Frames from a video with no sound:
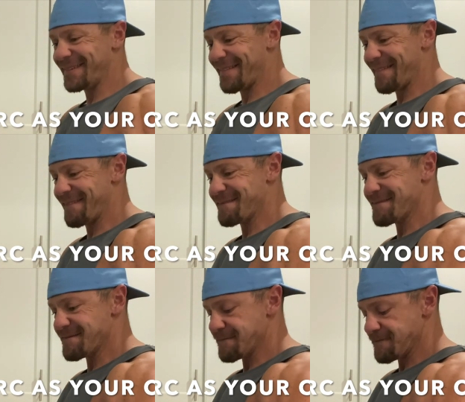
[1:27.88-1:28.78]

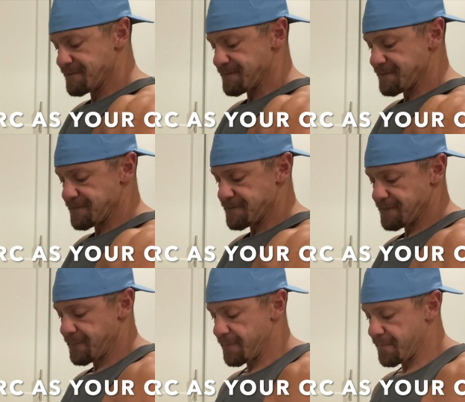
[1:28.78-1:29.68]

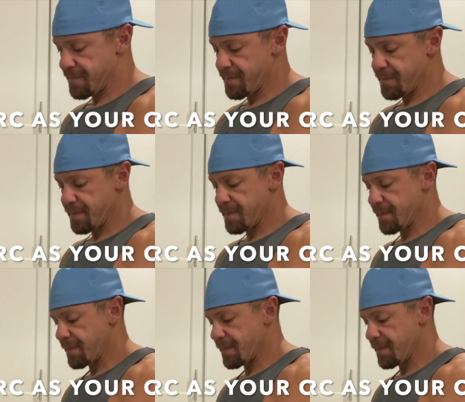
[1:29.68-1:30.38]
(silence)